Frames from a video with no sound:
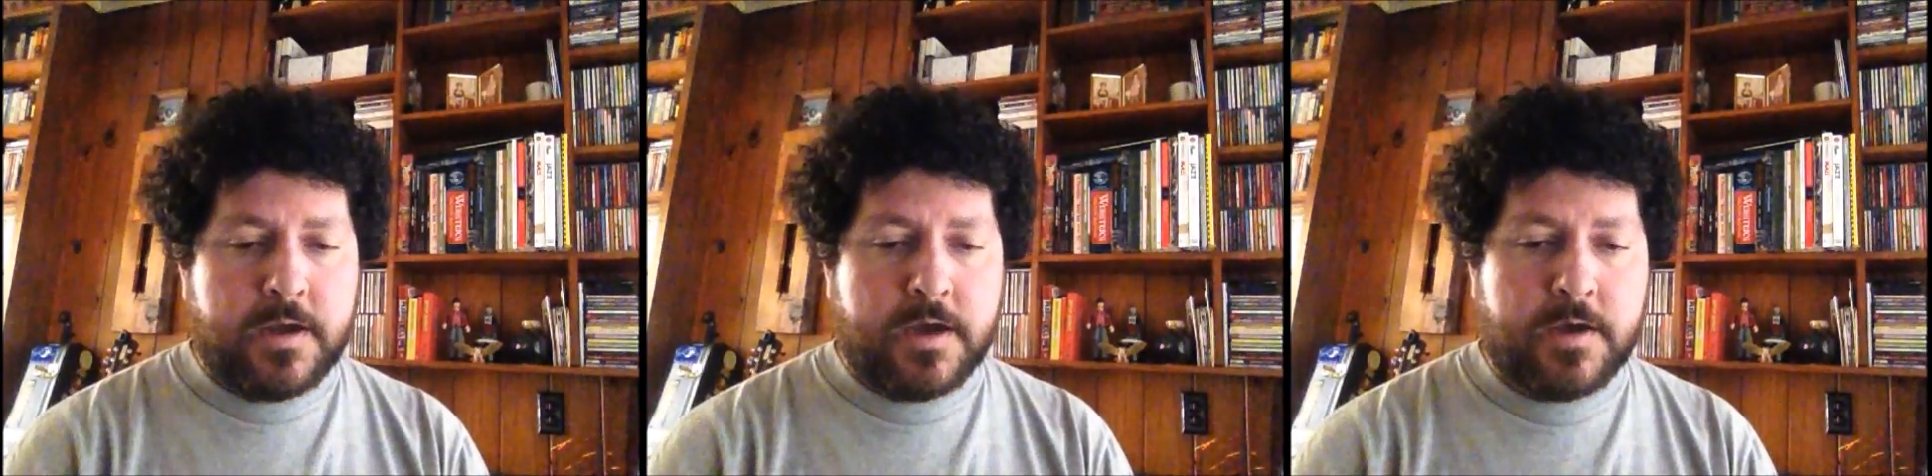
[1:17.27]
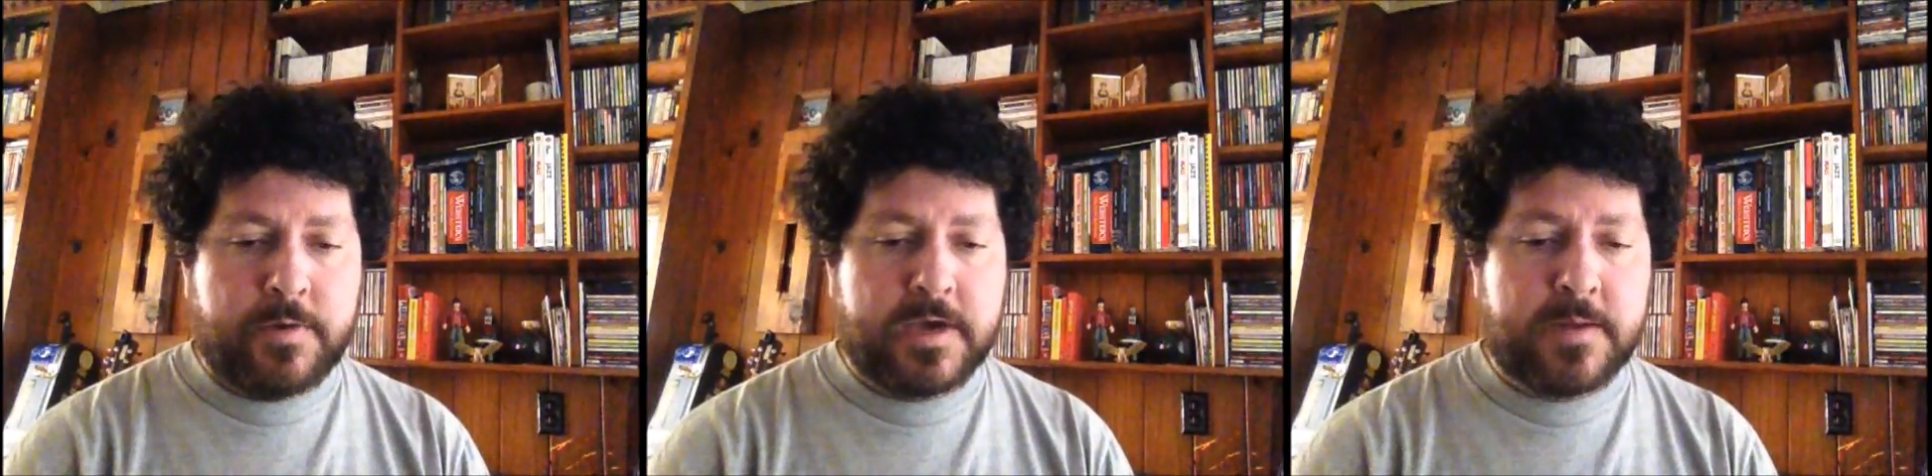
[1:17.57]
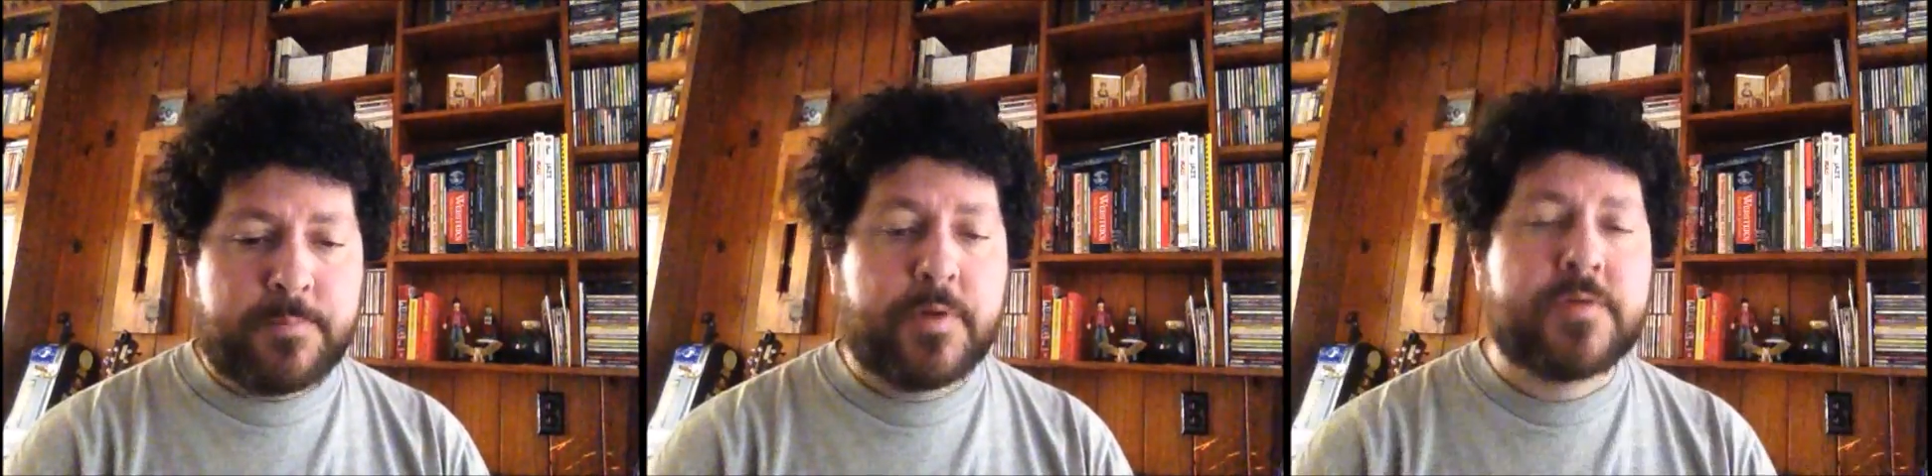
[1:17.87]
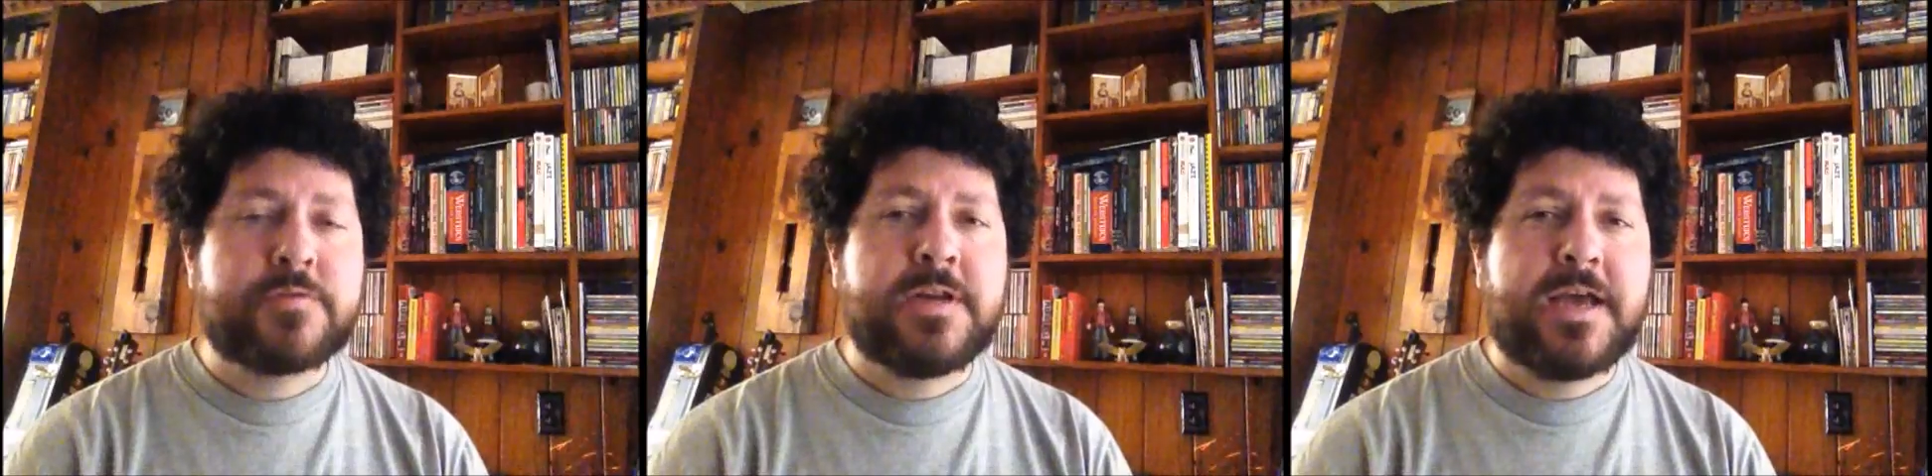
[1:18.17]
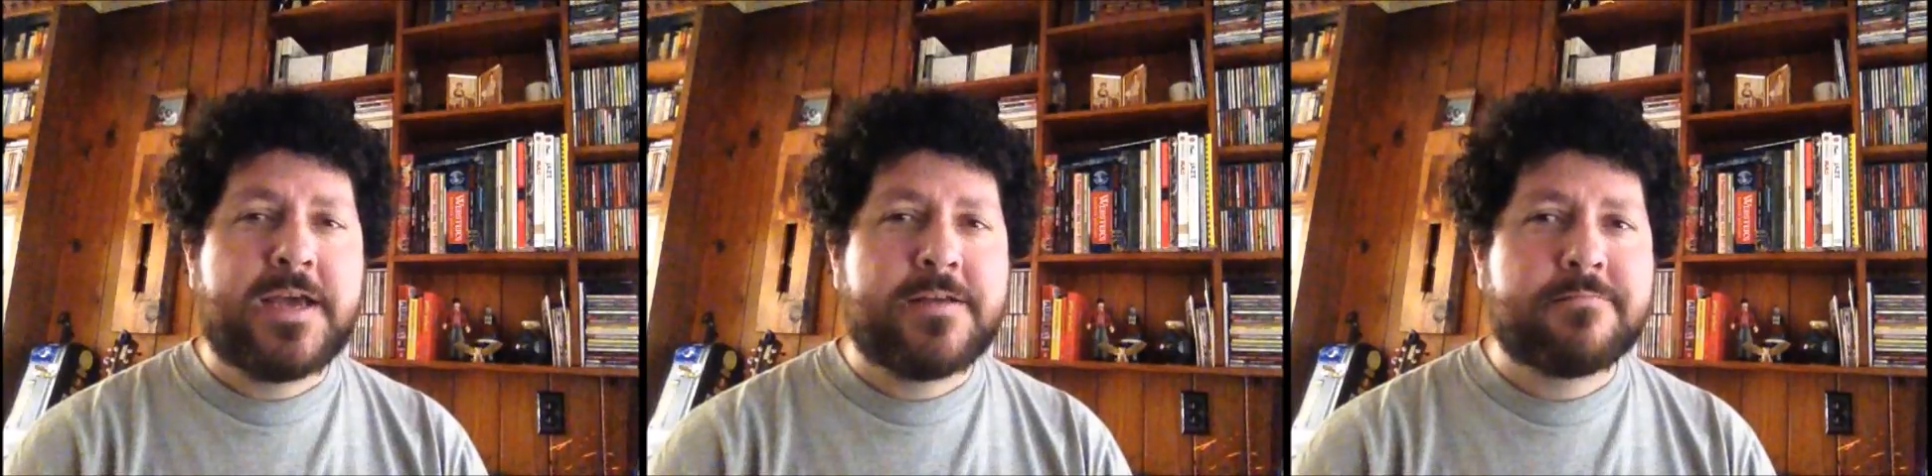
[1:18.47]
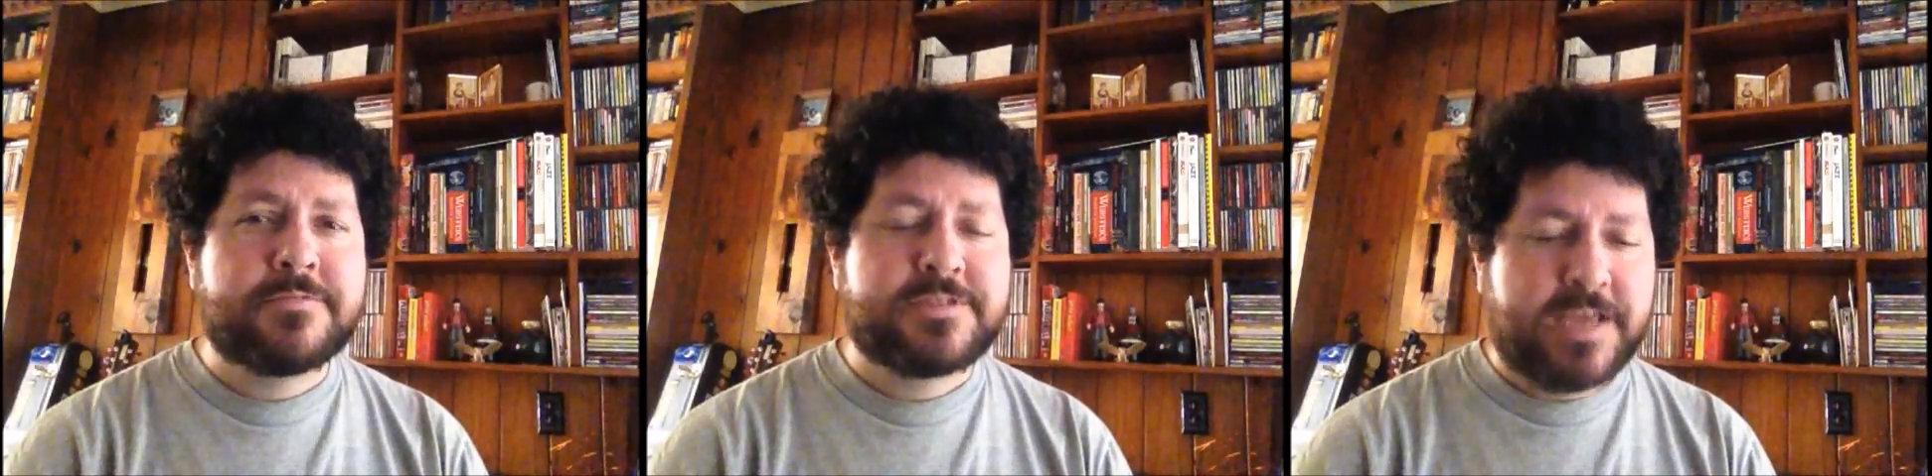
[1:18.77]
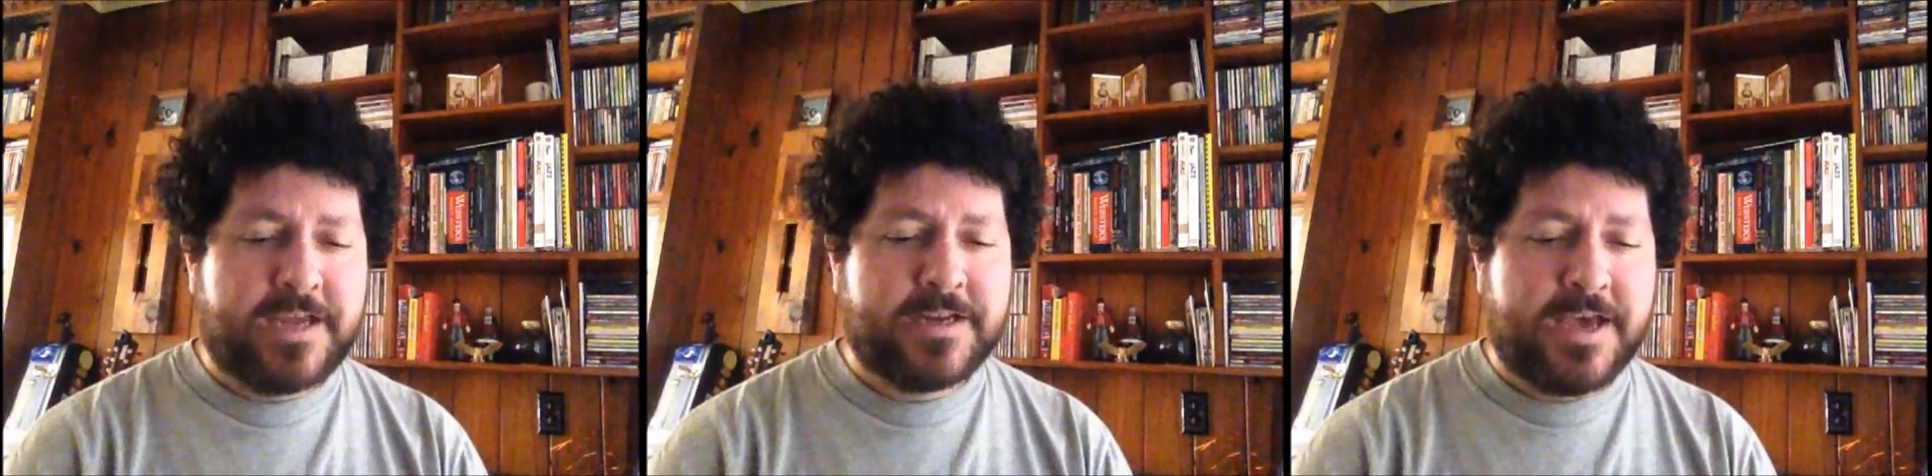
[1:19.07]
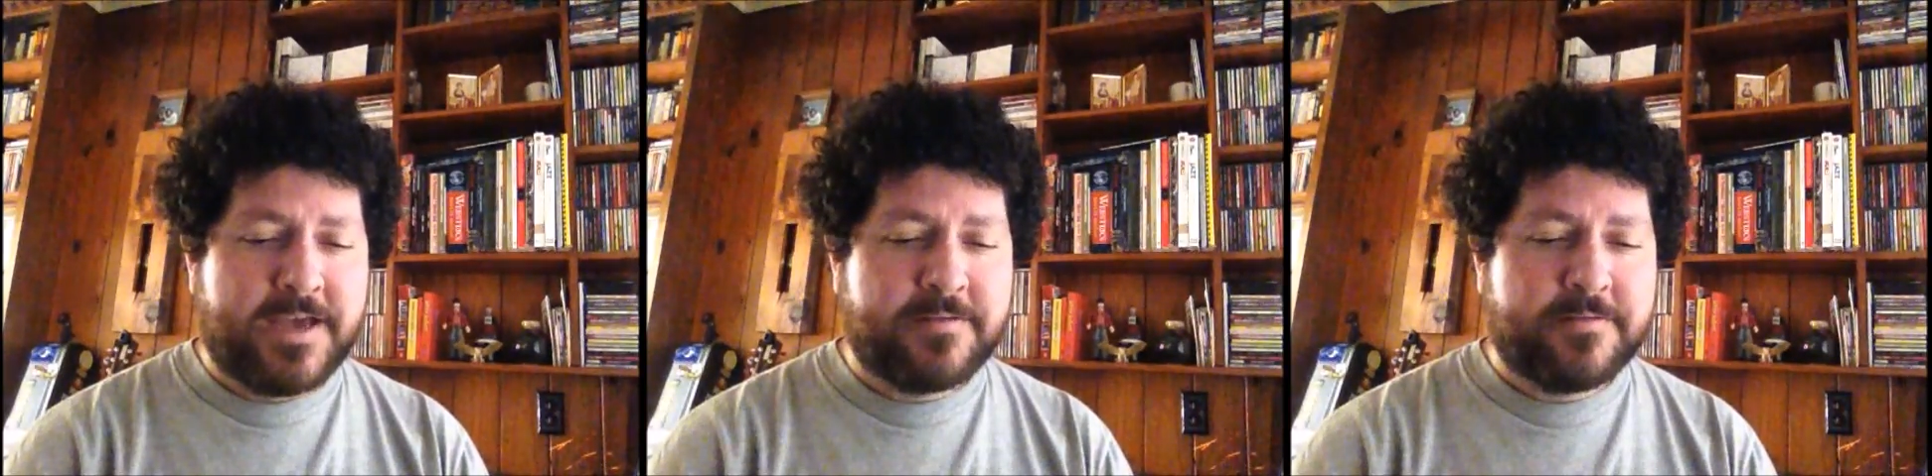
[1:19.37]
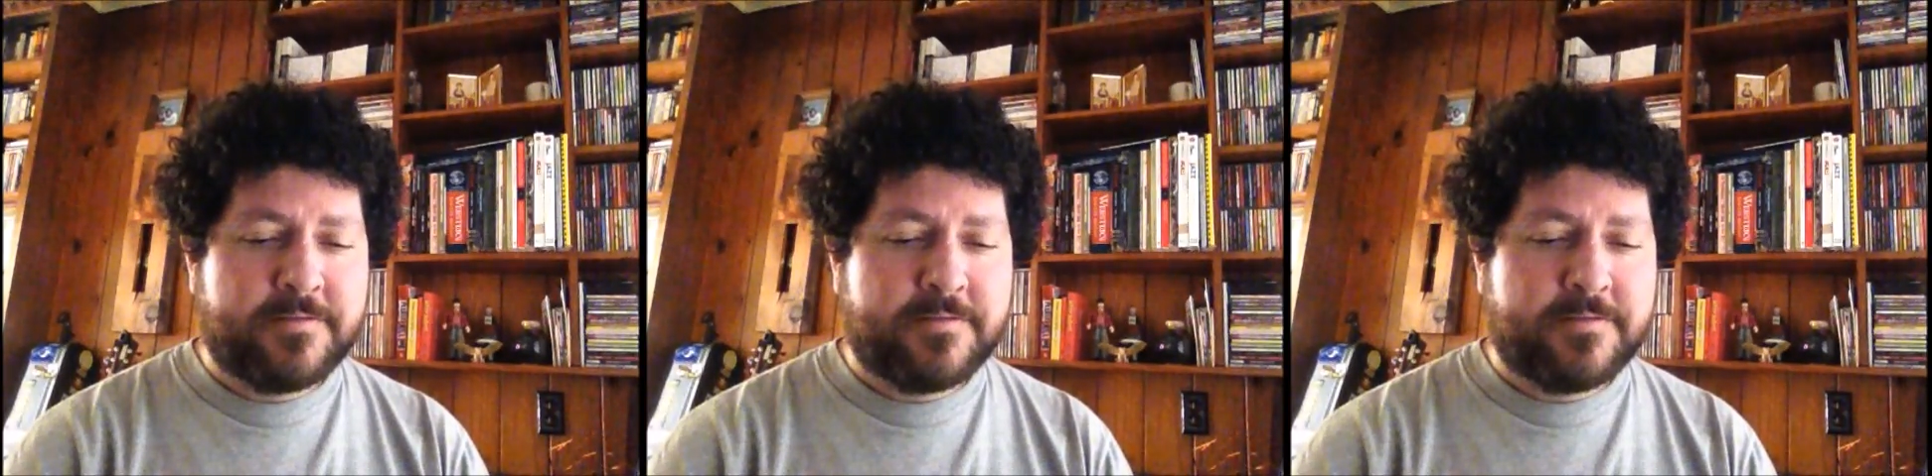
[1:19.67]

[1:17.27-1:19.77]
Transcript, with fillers: Uh, we got Poetry Night, Snake Night,